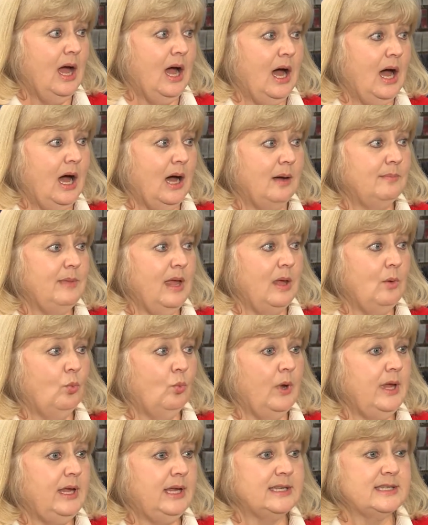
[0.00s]

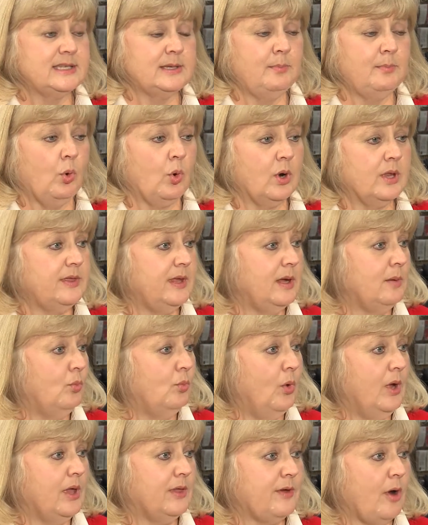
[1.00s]
And we can support them
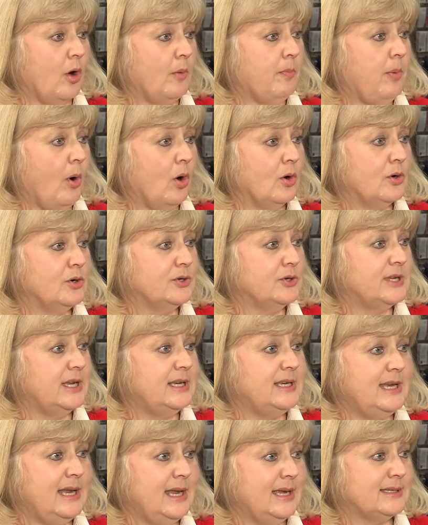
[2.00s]
with our partners
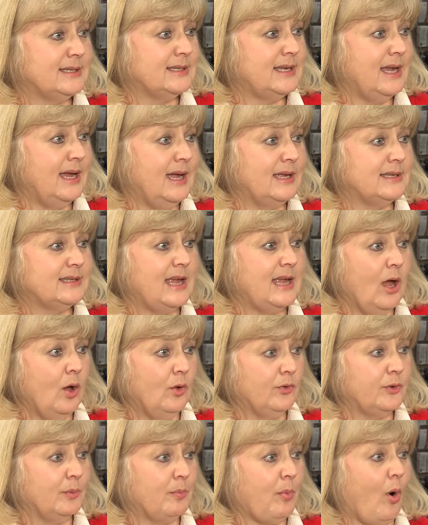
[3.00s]
at DSS,
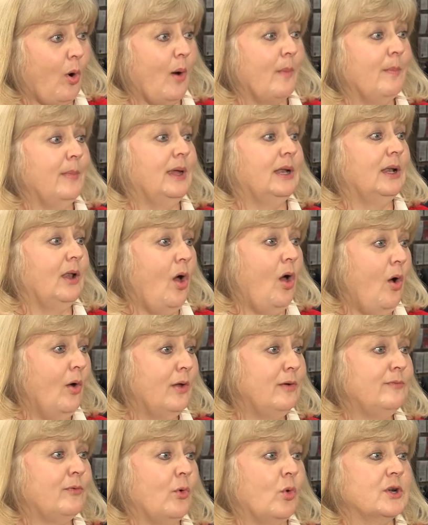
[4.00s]
Health Department, law
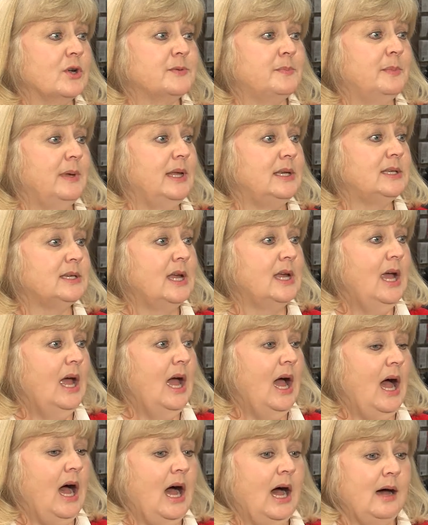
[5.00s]
enforcement,
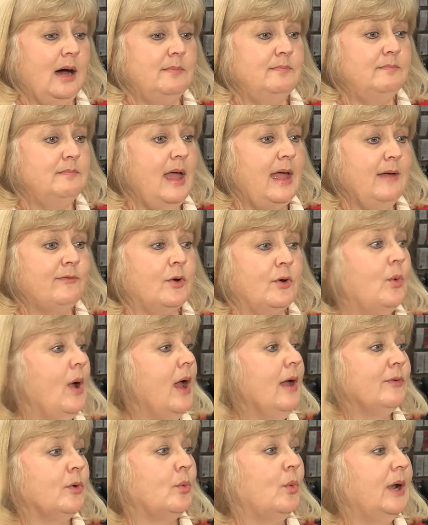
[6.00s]

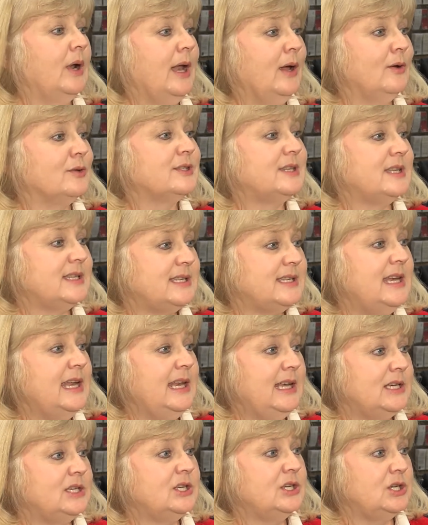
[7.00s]
everyone else that's
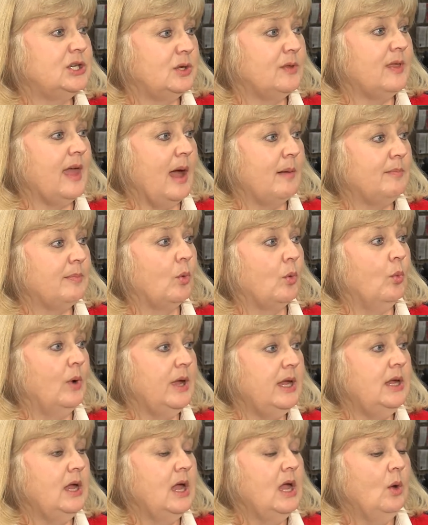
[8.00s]
needed to do that. But
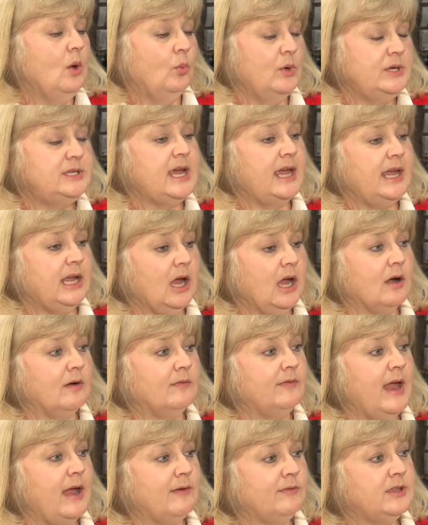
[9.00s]
we take care
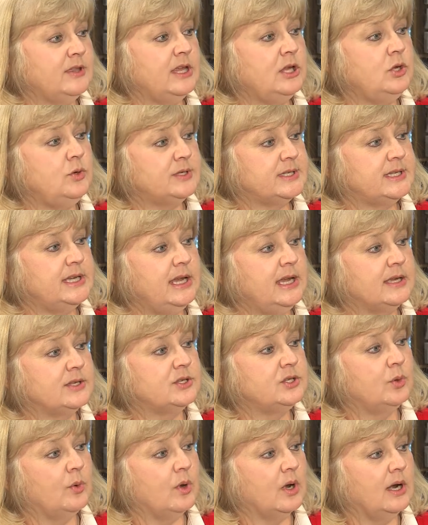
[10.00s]
of everything you see
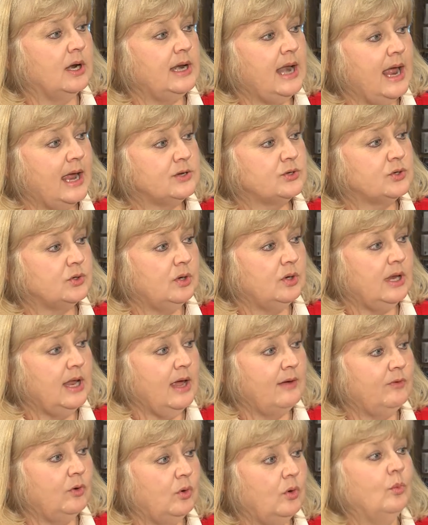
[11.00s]
us do on a national
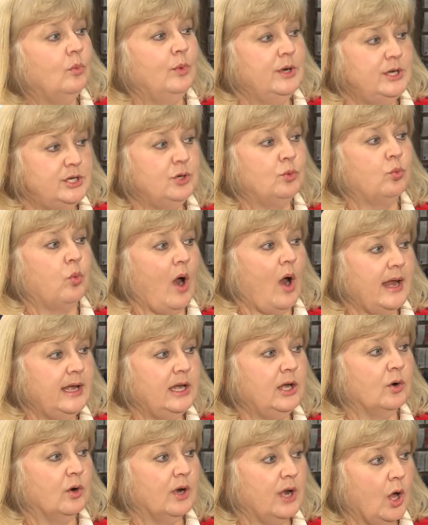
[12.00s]
level, we do right
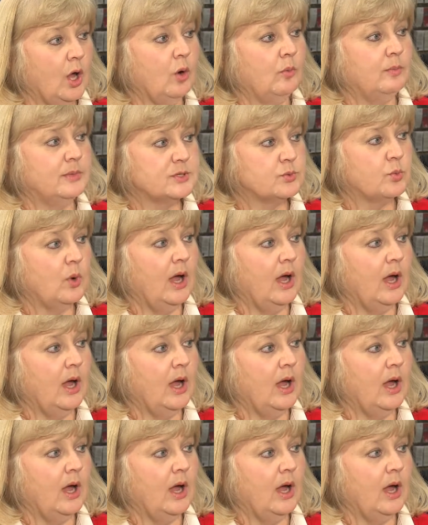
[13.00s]
here at home as